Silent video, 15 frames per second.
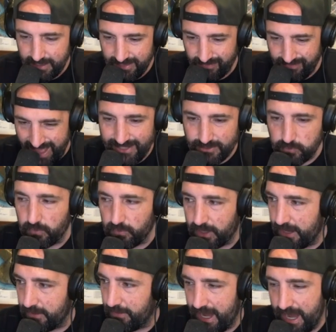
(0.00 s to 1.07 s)
that's where
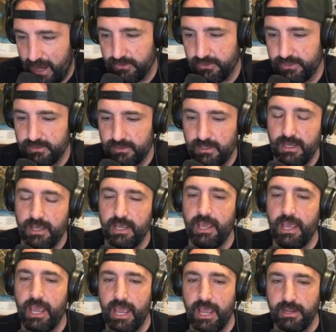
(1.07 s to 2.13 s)
we're at in my house.
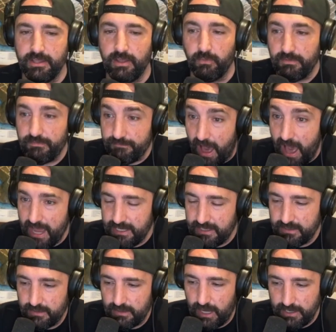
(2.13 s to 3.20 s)
And then we
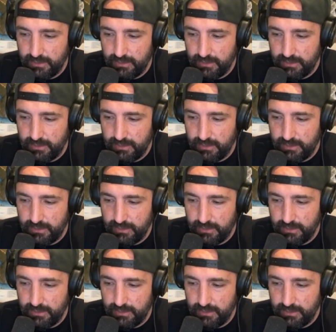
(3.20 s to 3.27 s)
find,